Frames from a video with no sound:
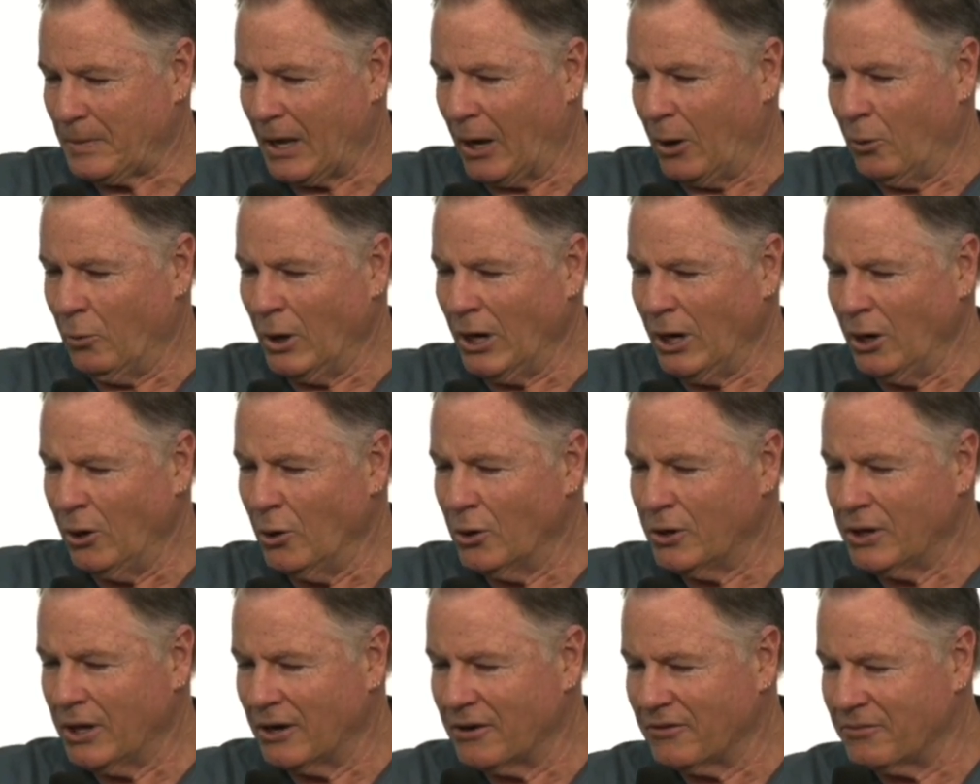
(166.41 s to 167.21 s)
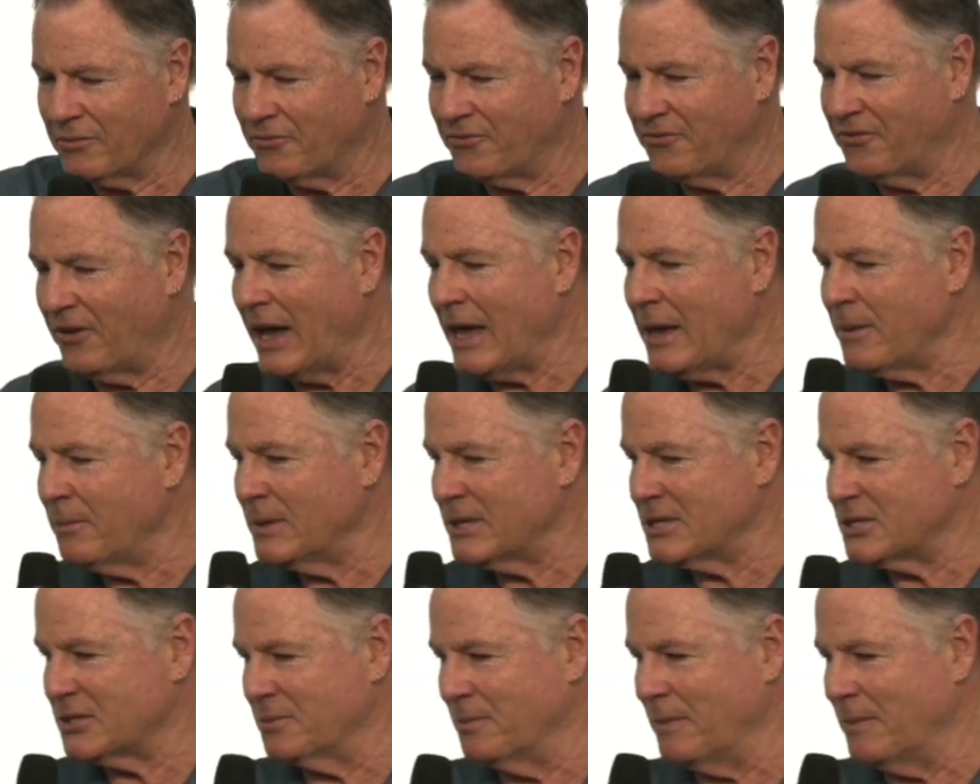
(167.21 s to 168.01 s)
I want to look at a
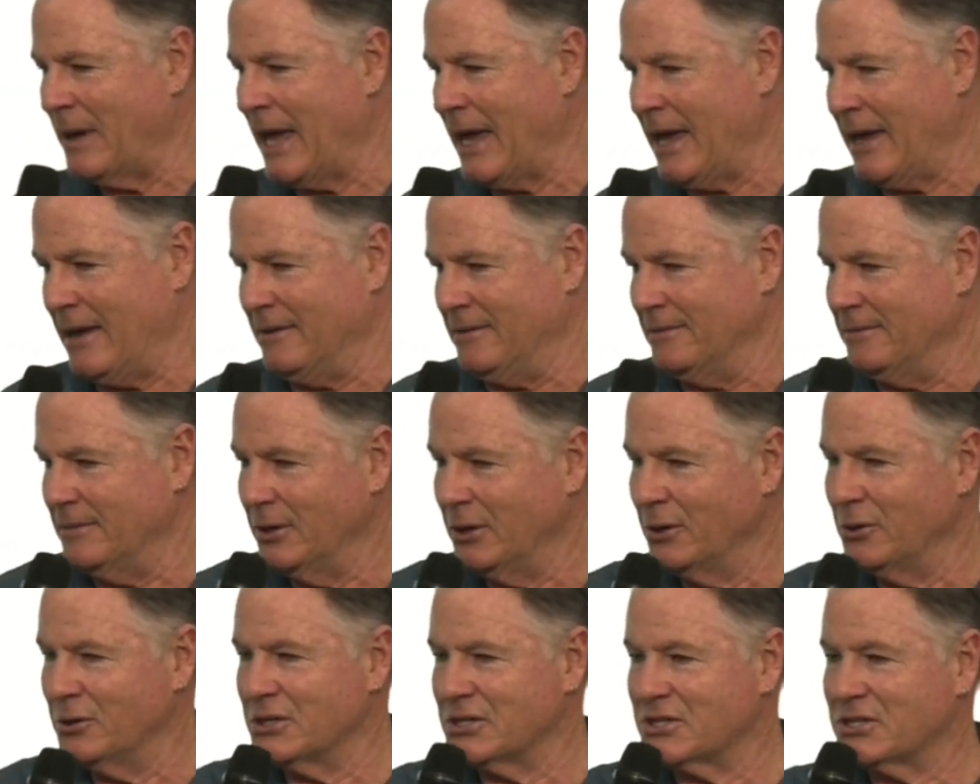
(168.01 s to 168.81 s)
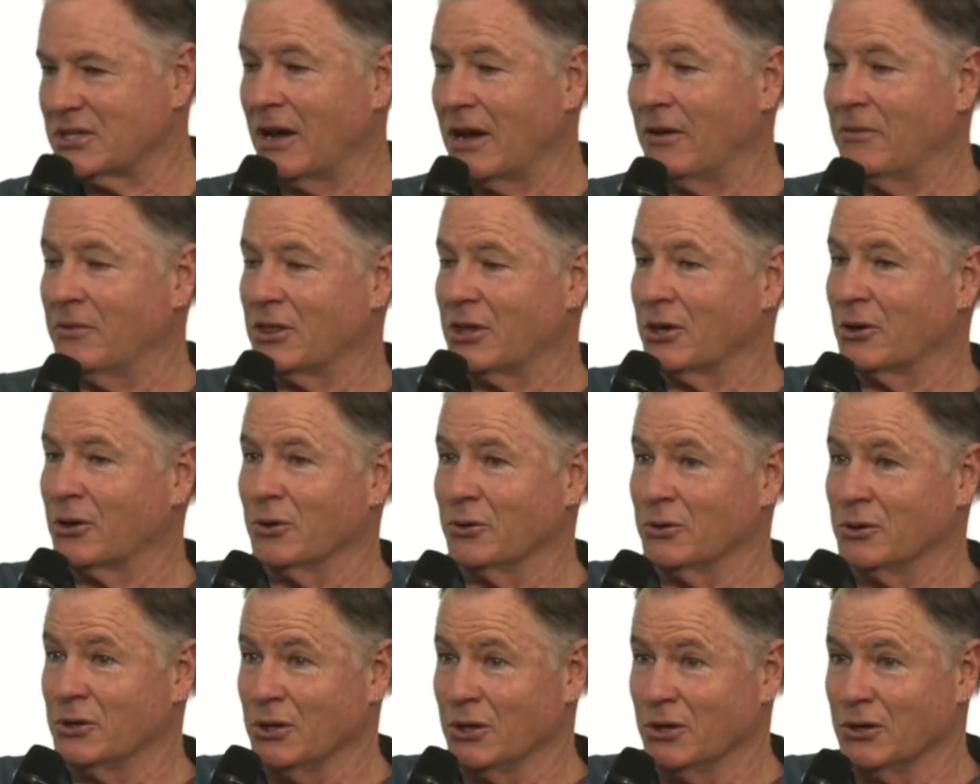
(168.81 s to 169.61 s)
famous man who discovered the
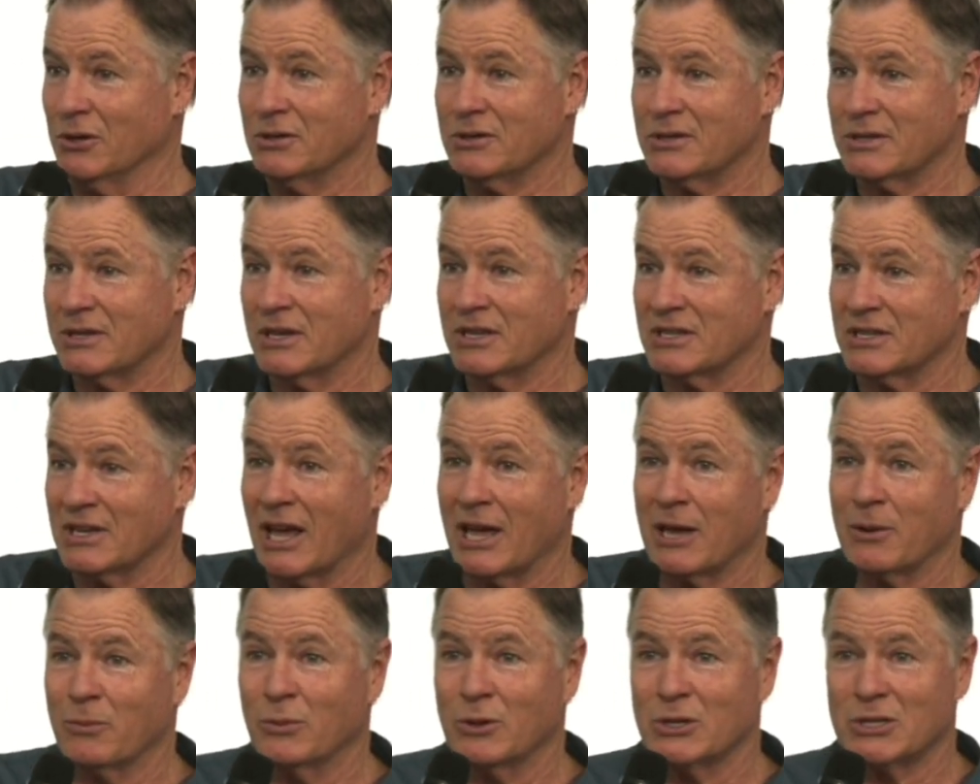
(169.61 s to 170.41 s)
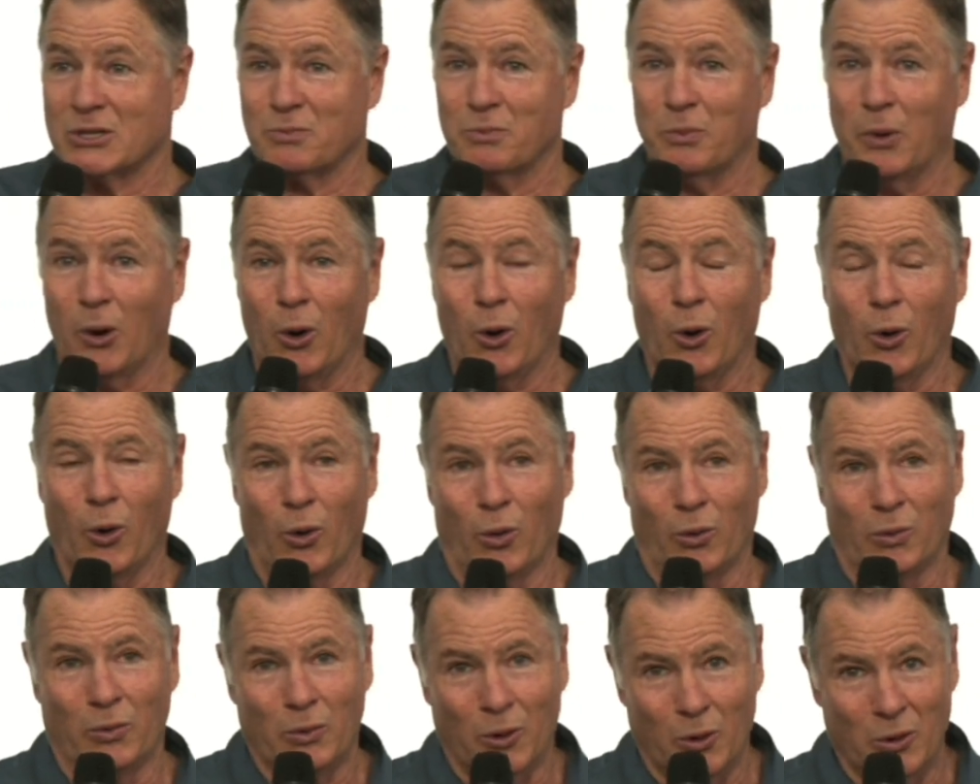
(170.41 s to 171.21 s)
good news. His name was
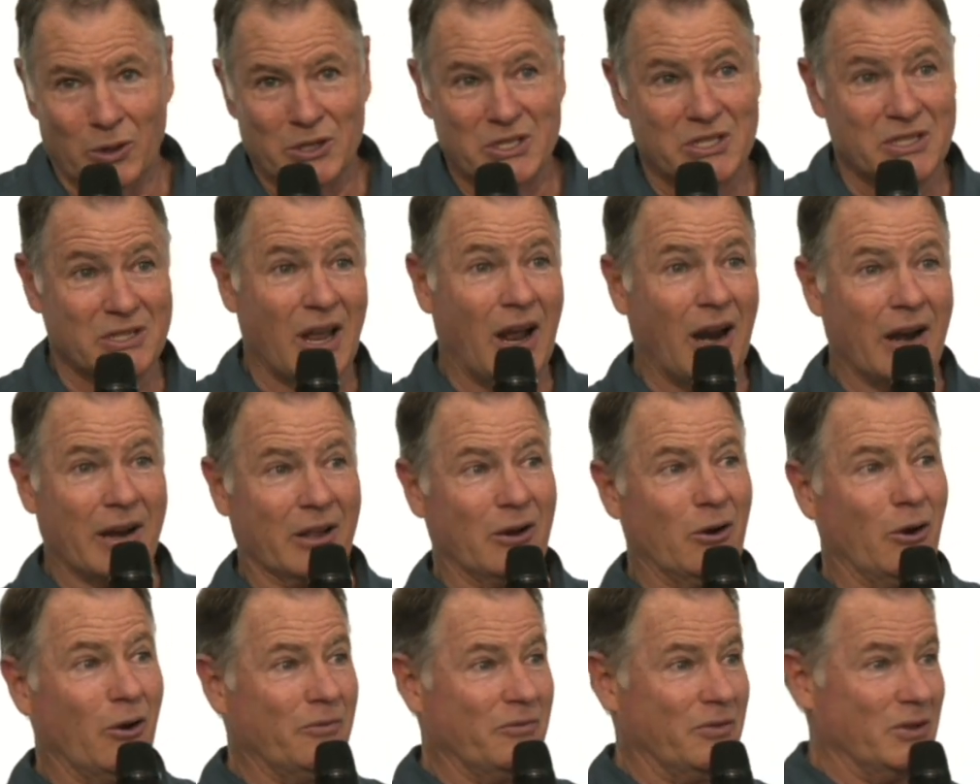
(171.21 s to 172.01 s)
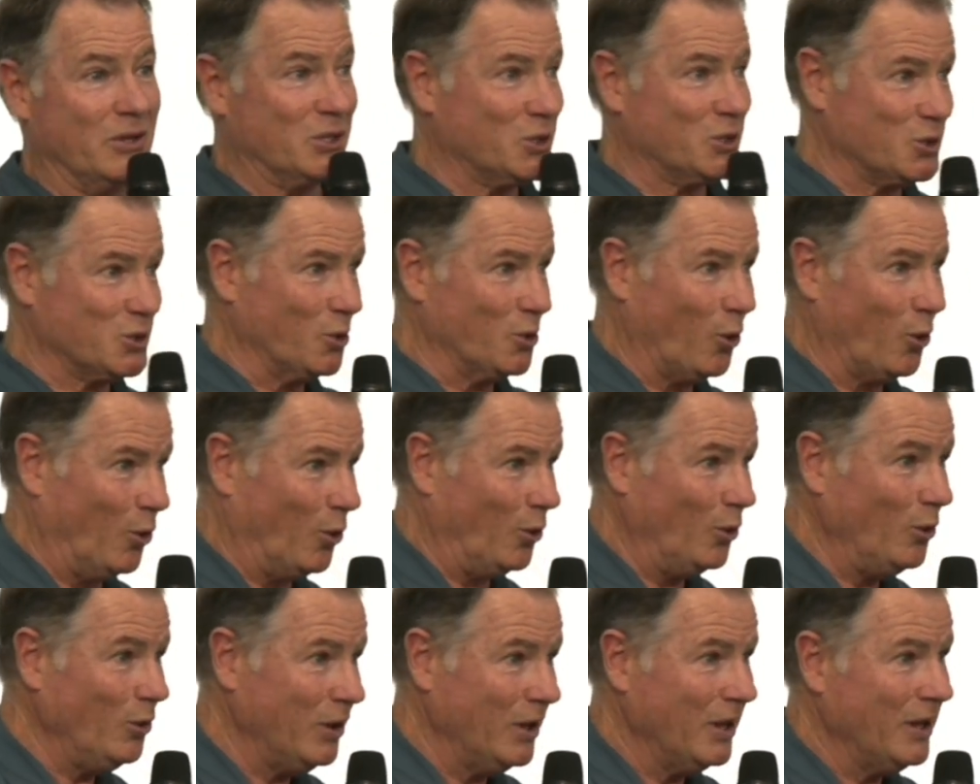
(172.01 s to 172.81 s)
Paul, or it started off as
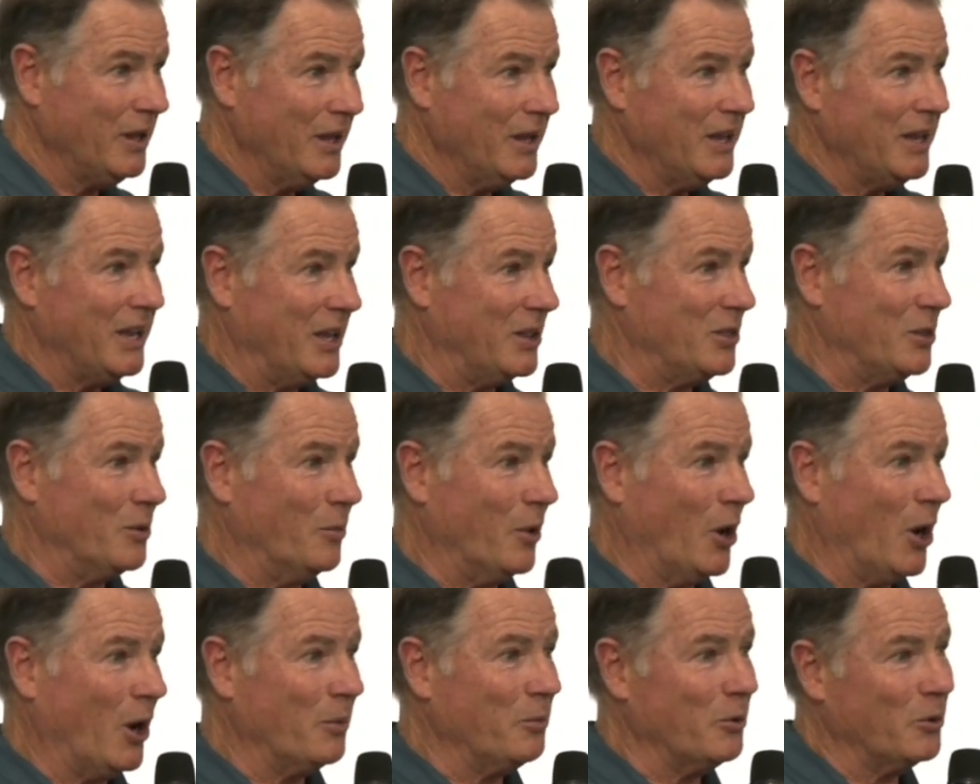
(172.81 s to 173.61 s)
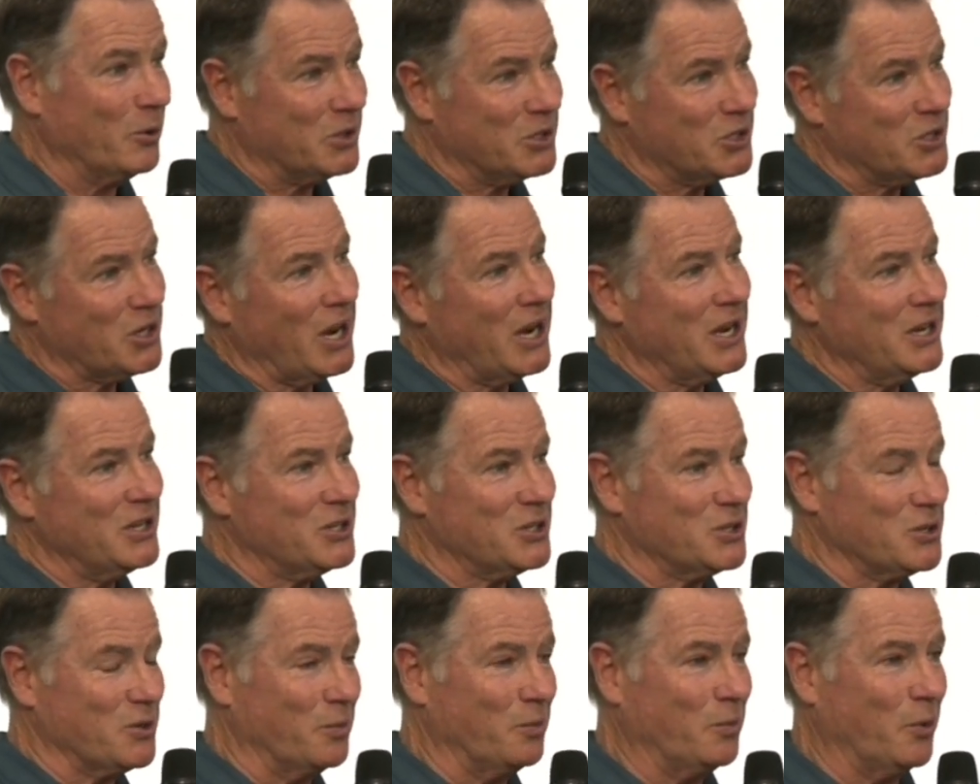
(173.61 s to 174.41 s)
Saul in the Bible,
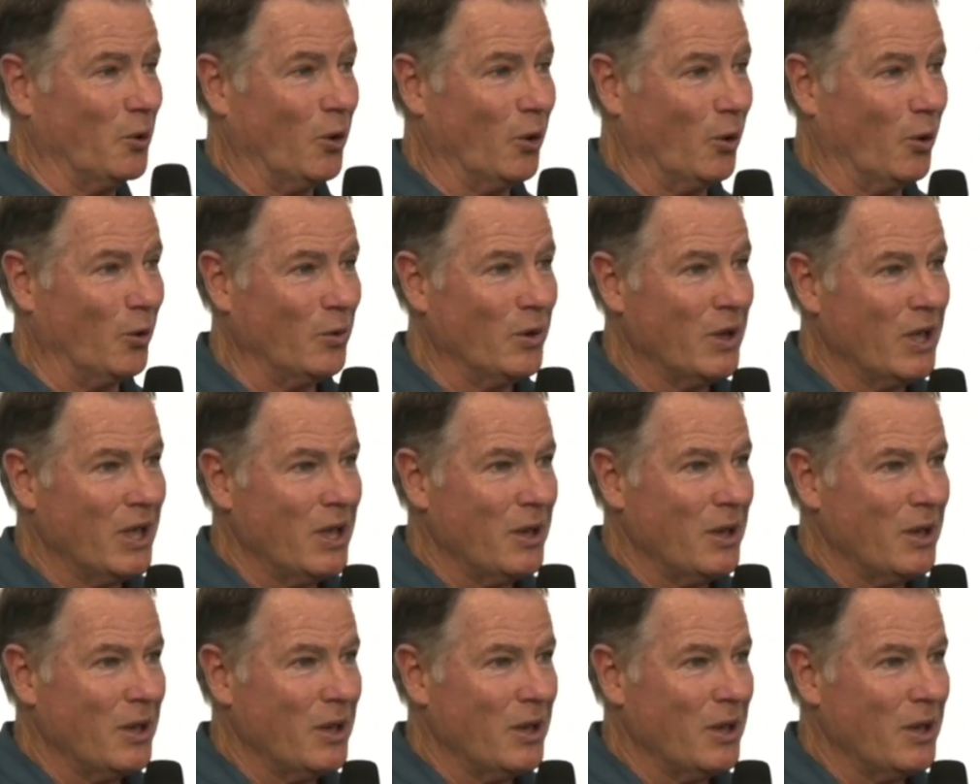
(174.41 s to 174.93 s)
changed to Paul.